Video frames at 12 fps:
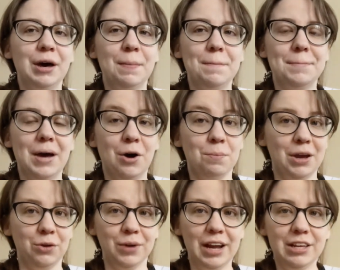about my
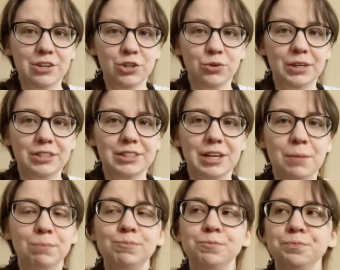writing career
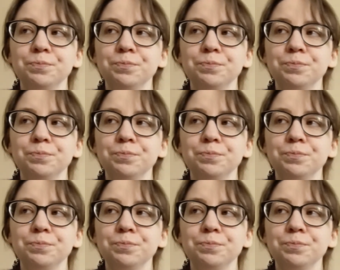some